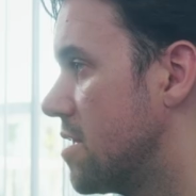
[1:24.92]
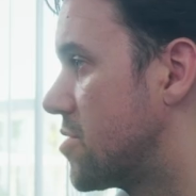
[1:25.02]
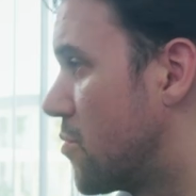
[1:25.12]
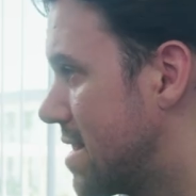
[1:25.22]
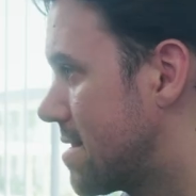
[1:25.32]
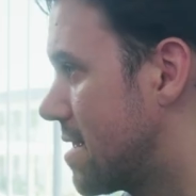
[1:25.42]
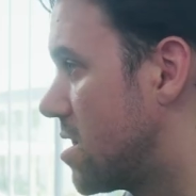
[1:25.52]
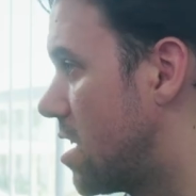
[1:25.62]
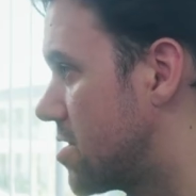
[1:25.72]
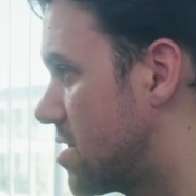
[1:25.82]
And so inside
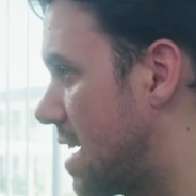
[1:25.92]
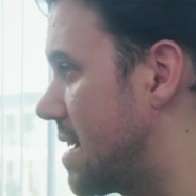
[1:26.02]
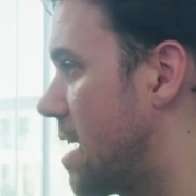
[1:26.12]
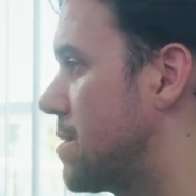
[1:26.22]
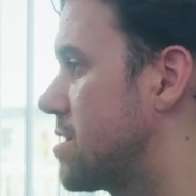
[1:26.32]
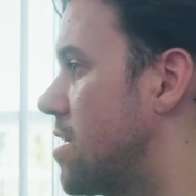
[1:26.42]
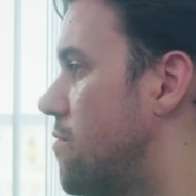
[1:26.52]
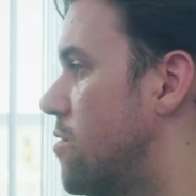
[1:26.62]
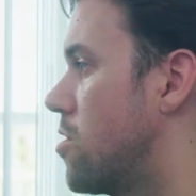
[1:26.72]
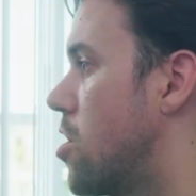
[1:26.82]
the Logitech gaming
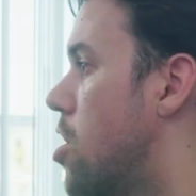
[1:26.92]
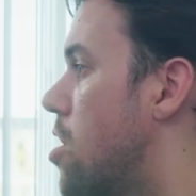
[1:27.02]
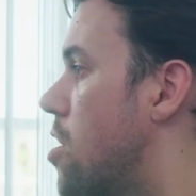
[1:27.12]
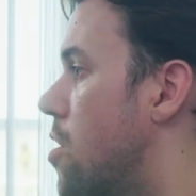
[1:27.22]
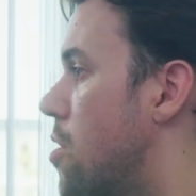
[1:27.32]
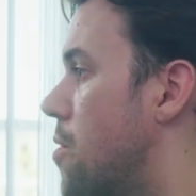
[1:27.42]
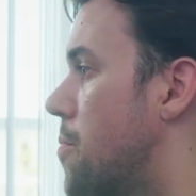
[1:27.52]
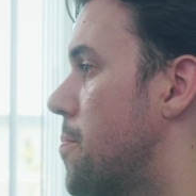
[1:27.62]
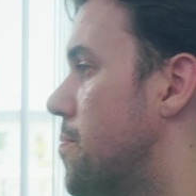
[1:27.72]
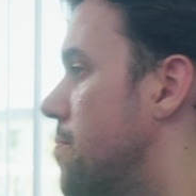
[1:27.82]
software,
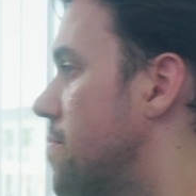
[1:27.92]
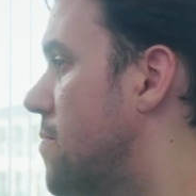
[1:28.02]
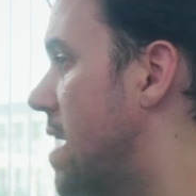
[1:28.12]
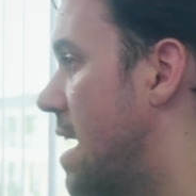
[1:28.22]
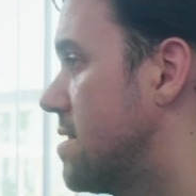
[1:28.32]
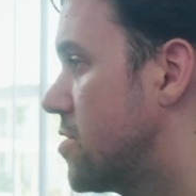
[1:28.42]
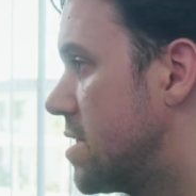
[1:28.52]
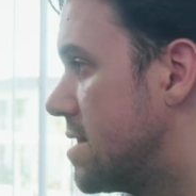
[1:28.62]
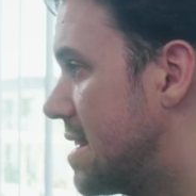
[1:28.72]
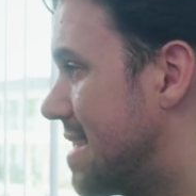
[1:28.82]
as you
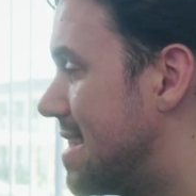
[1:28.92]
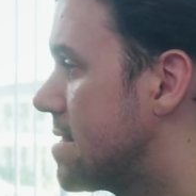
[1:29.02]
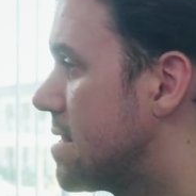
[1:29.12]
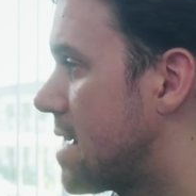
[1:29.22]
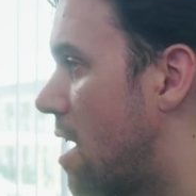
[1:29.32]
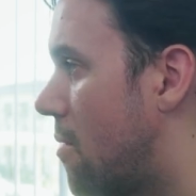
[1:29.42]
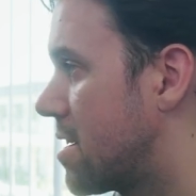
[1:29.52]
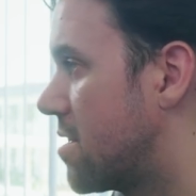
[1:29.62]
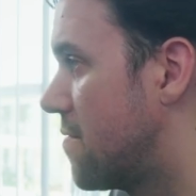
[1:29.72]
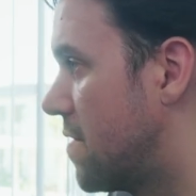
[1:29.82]
can see, this is how I
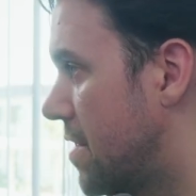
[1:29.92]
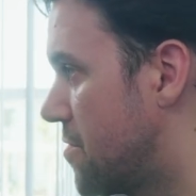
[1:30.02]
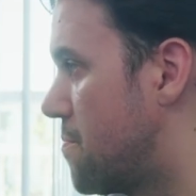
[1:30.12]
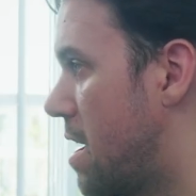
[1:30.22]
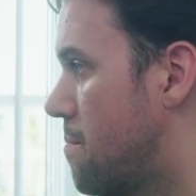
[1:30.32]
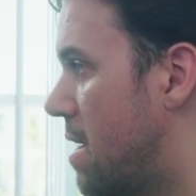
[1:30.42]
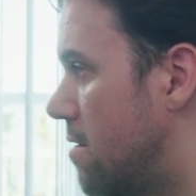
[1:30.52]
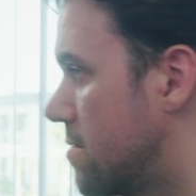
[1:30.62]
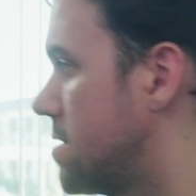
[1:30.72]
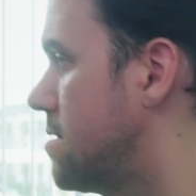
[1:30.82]
configured my
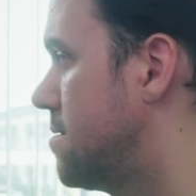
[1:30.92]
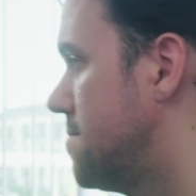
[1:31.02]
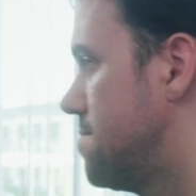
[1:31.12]
mouse.